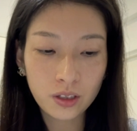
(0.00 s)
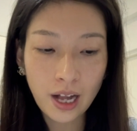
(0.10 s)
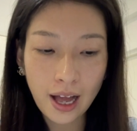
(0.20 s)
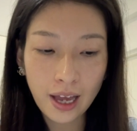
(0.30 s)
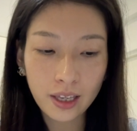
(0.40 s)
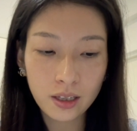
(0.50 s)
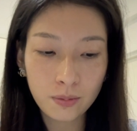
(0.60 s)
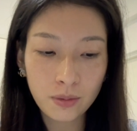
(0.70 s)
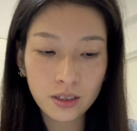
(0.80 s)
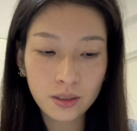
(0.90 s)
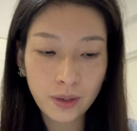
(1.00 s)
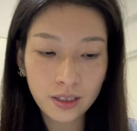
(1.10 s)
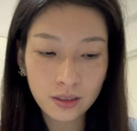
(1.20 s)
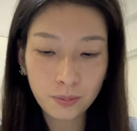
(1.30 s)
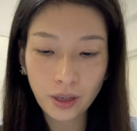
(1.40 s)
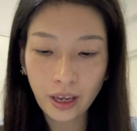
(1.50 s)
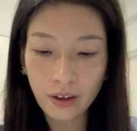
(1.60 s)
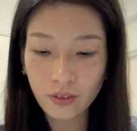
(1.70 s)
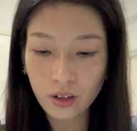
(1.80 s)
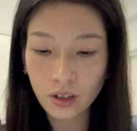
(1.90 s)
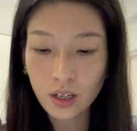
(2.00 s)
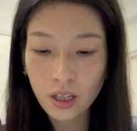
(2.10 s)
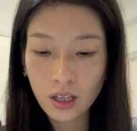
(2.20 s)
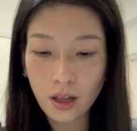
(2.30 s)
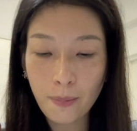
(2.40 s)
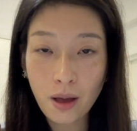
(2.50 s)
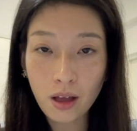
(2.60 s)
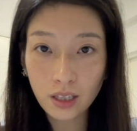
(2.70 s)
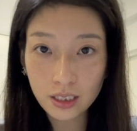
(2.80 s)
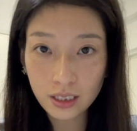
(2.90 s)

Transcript: high commitment behavior among